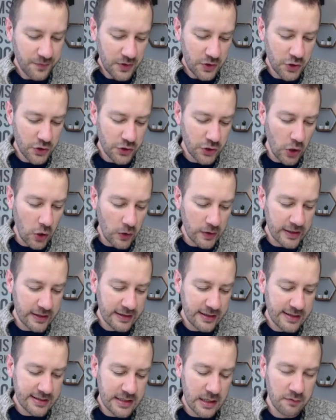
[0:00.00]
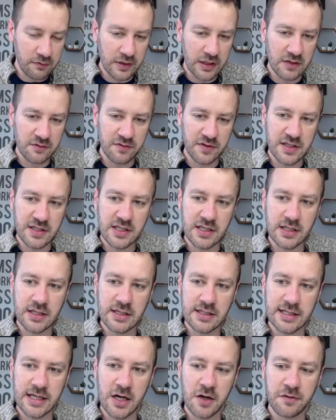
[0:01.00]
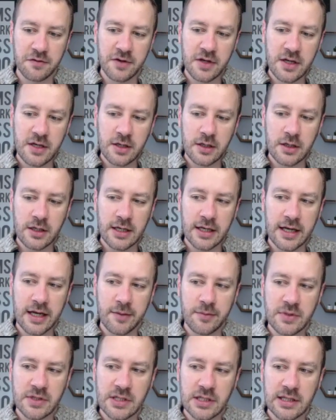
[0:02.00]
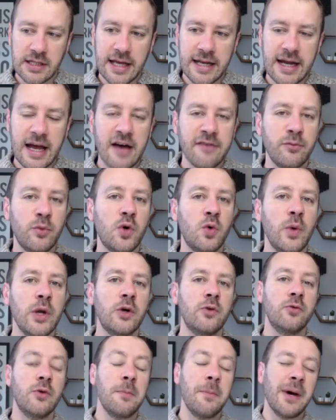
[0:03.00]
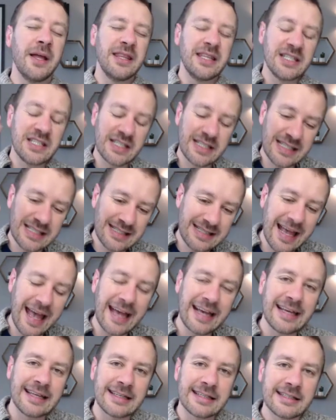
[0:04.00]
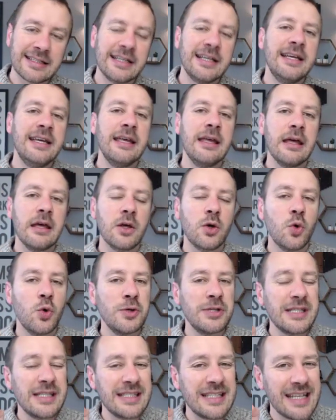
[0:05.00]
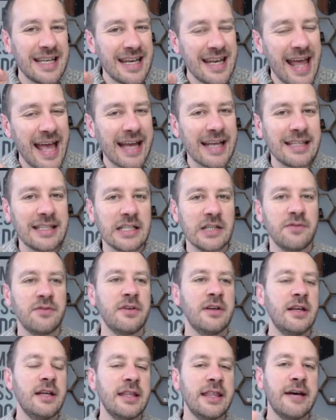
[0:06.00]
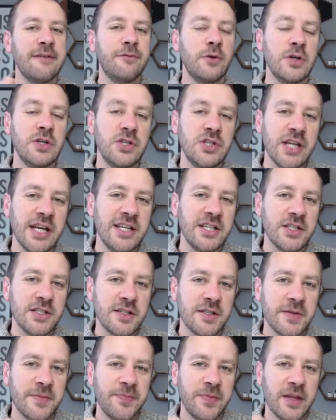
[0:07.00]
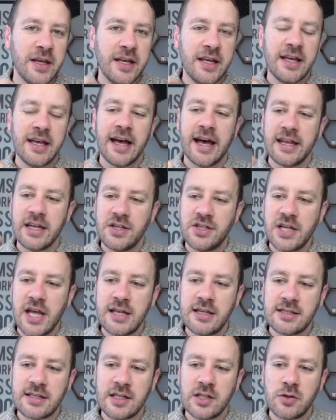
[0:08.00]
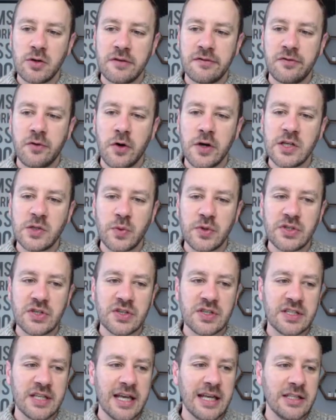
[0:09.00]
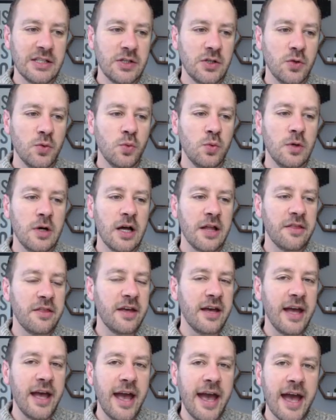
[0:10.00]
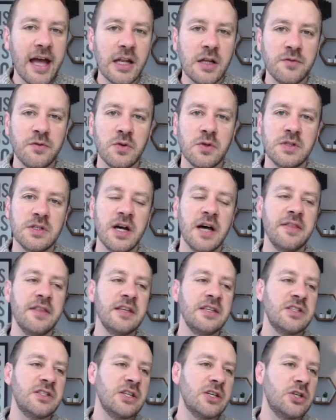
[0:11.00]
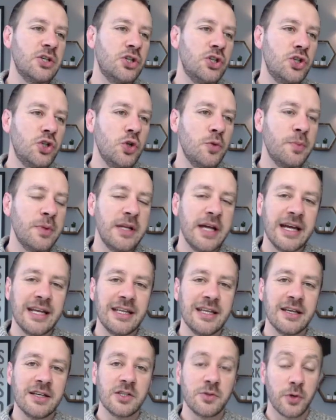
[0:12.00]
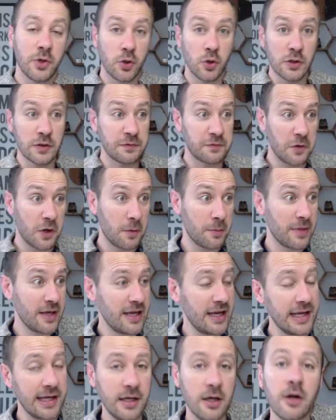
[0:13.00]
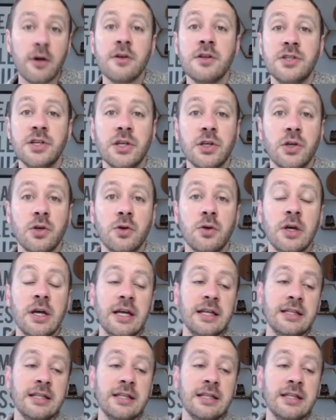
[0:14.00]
you're talking to yourself and convincing yourself to let it have more wiggle room. But the second it goes into negative, that voice changes. and it changes into a voice which is saying to you, what the hell have you done? This is a stupid idea. So it goes from encouraging you